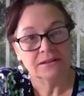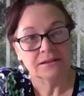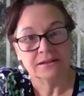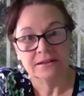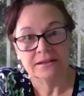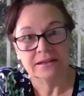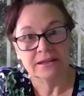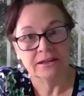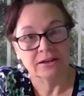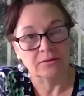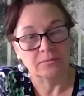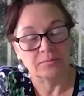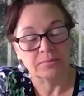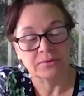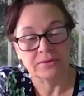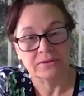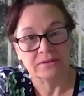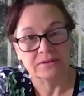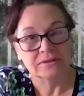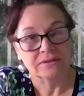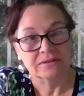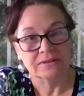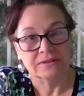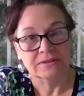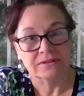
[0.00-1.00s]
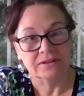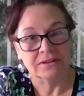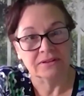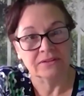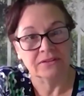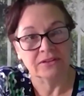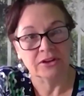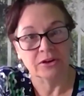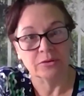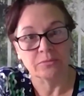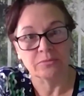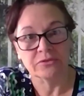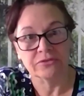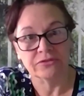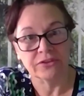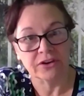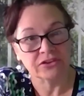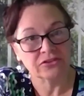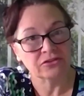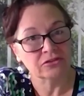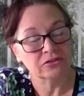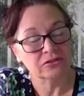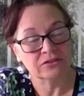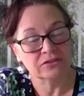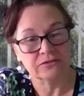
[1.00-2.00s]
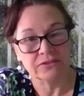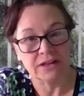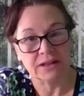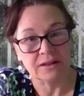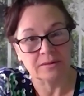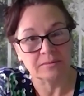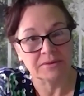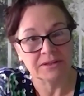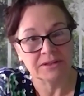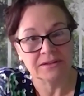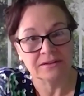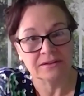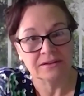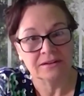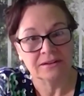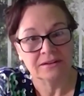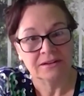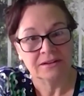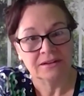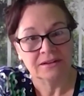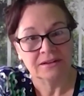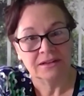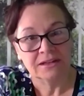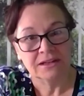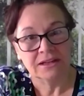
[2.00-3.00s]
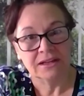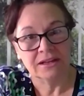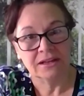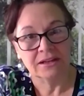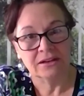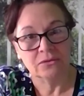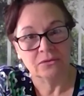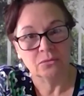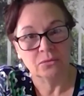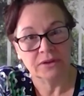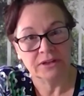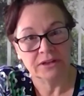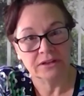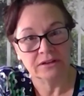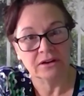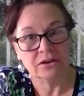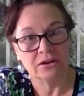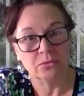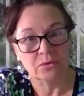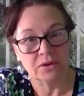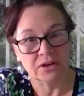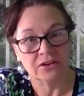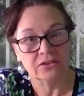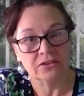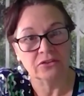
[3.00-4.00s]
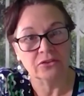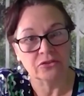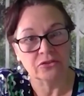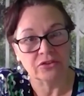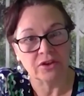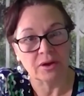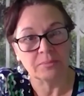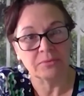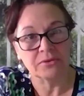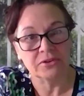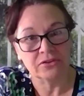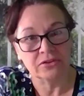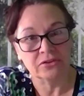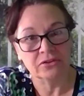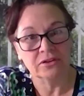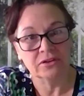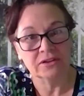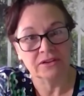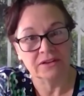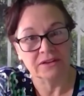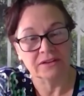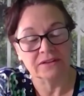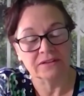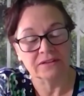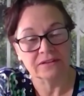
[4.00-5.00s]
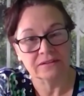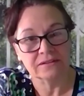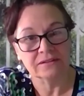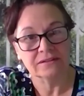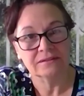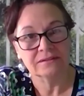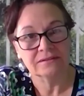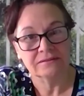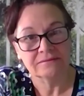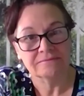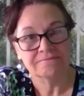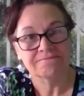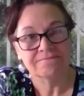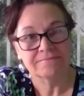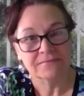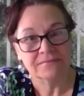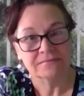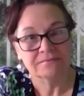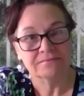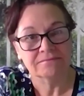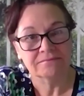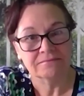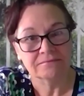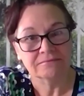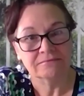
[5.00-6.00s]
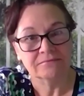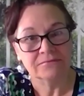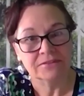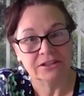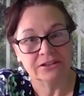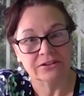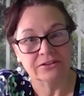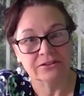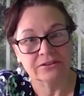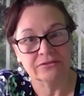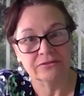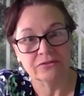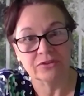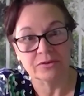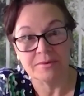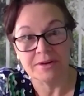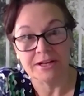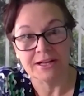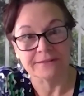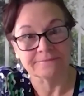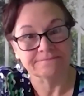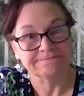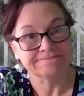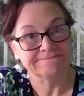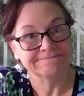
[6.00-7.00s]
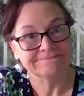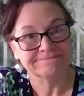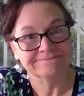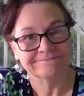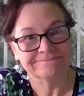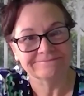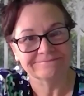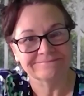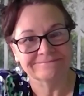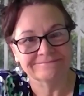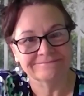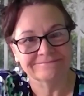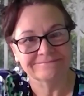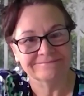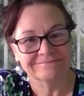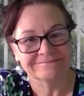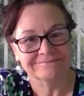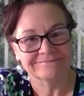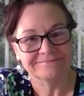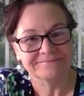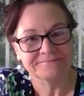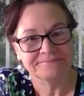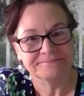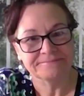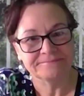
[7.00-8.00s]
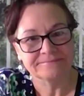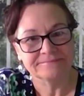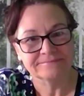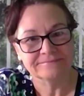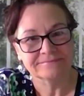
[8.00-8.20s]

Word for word: help in their professional development. And we are one of those opportunities here in Vermont. That's